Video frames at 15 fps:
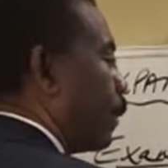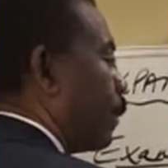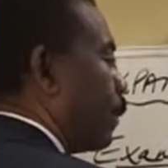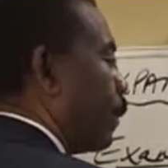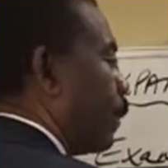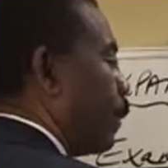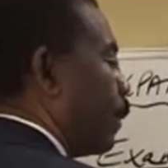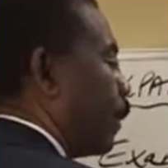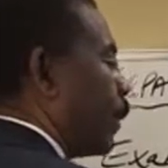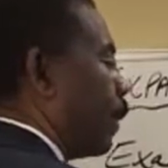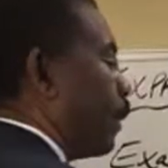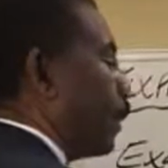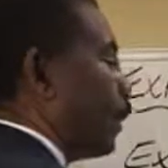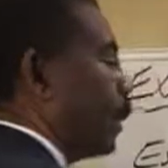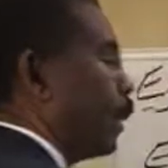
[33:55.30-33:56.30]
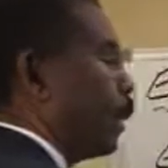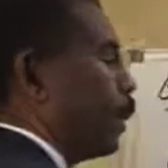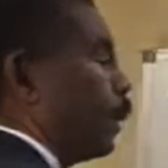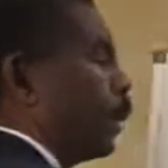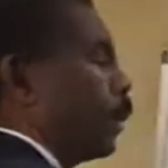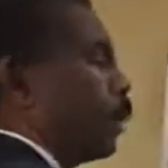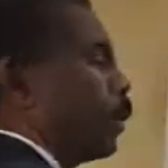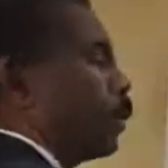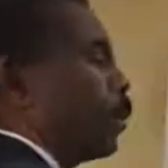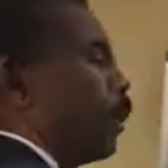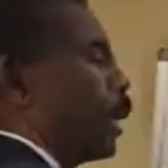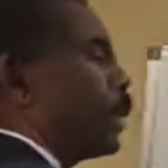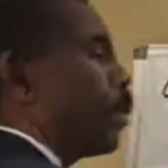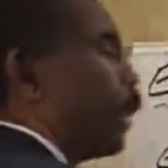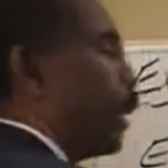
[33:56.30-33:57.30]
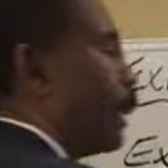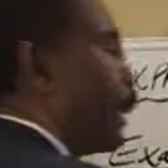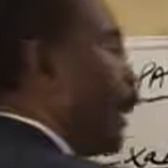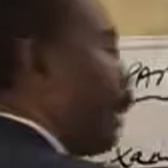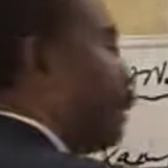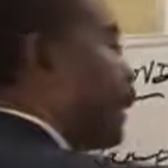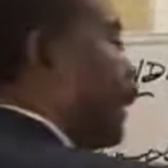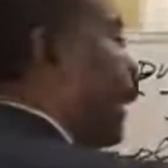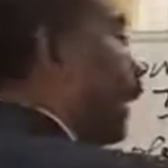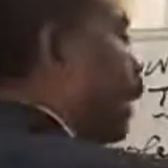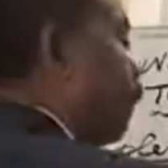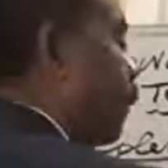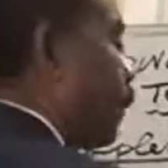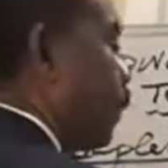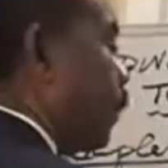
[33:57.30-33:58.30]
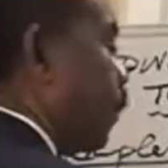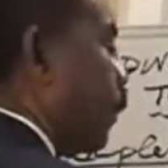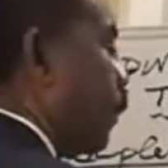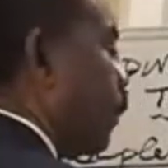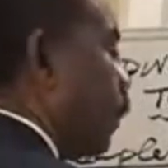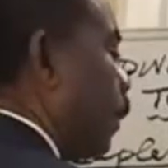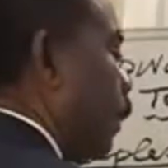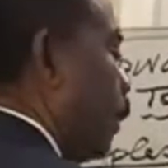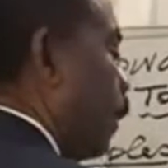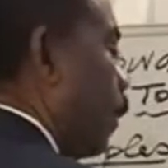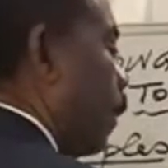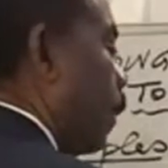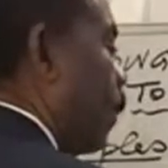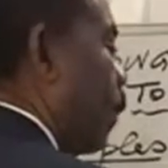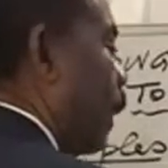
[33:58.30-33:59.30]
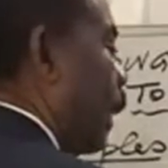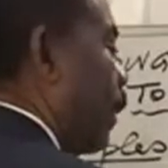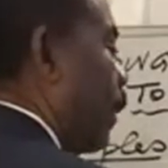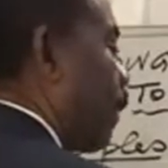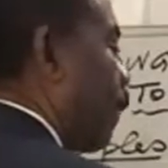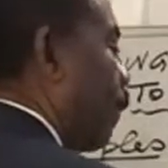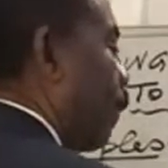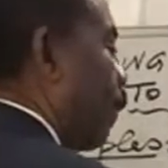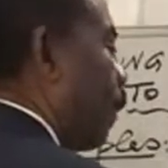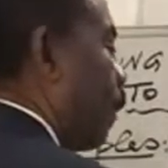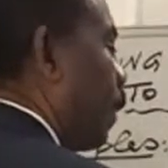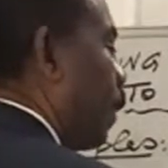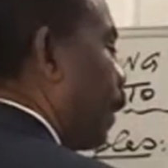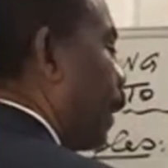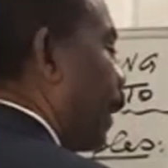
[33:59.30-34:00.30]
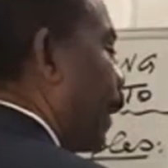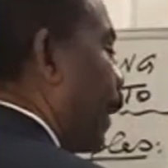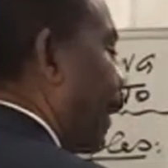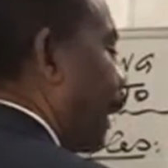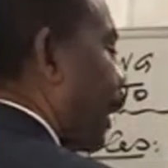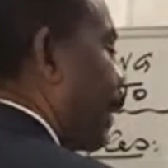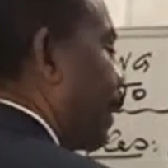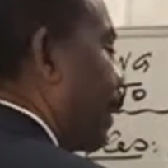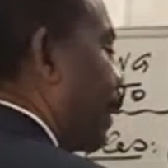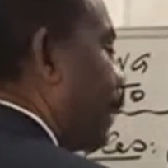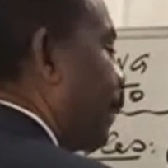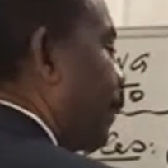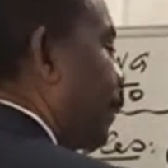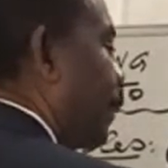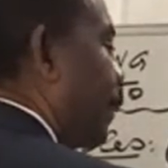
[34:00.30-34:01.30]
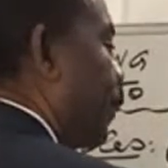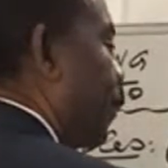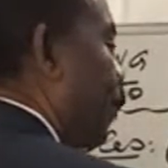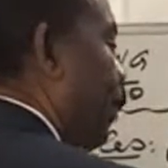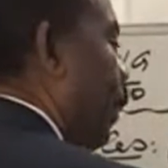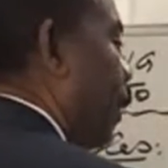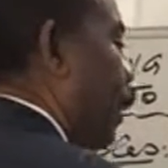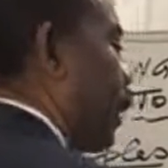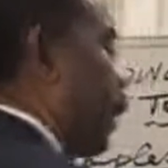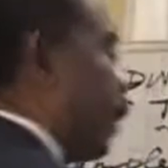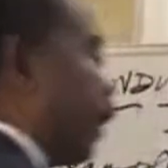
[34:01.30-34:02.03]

to the 3rd. 2x squared times negative 2 minus 4x squared.